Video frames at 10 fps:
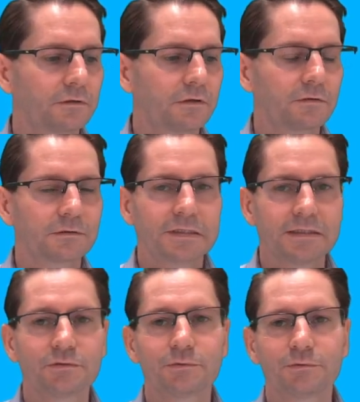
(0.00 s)
I know it's their
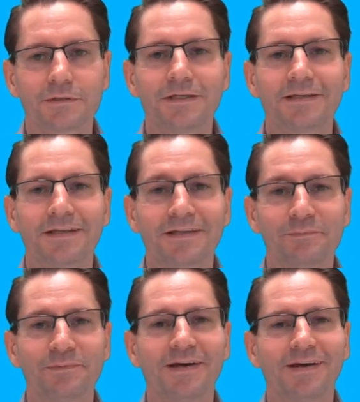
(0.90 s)
tool and
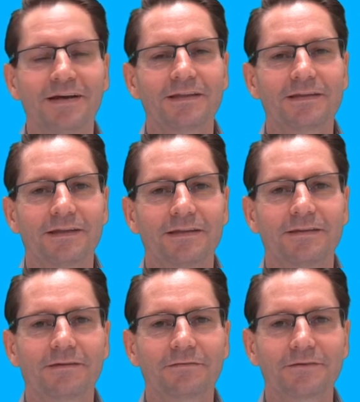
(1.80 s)

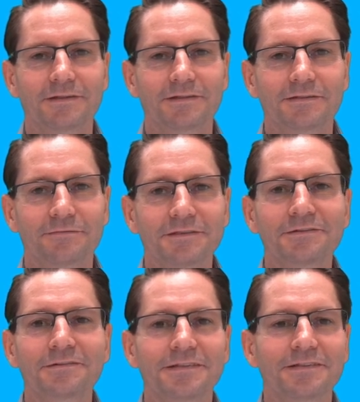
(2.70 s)
they've got a
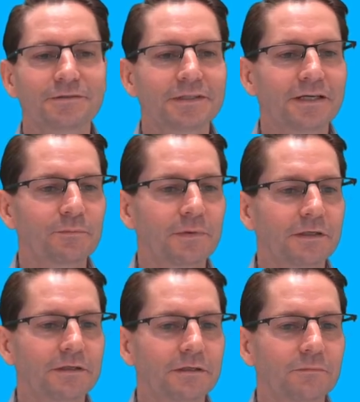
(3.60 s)
self-interest in doing that,
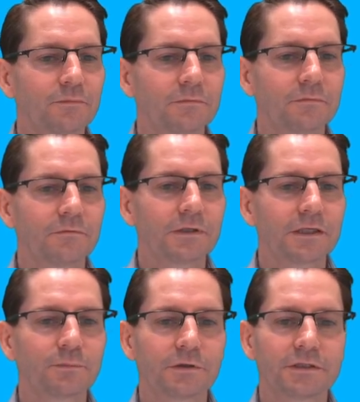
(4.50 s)
but really
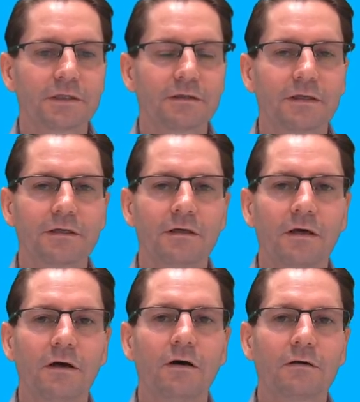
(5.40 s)
appreciate the
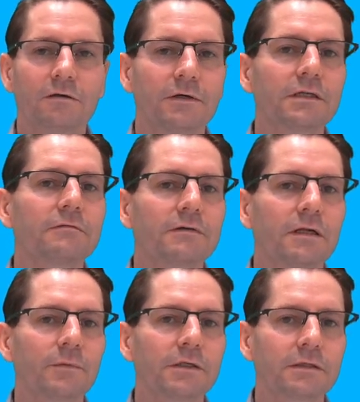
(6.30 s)
ongoing
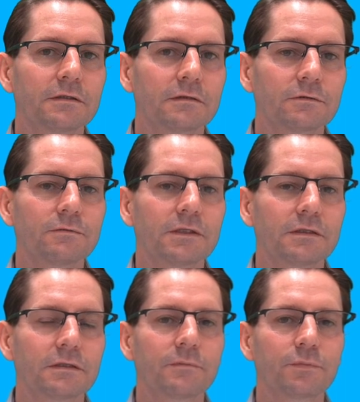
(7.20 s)
development in the tooling
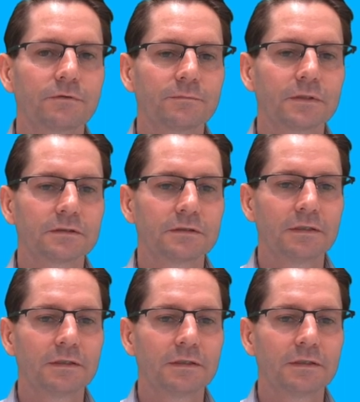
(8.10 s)
and improvements.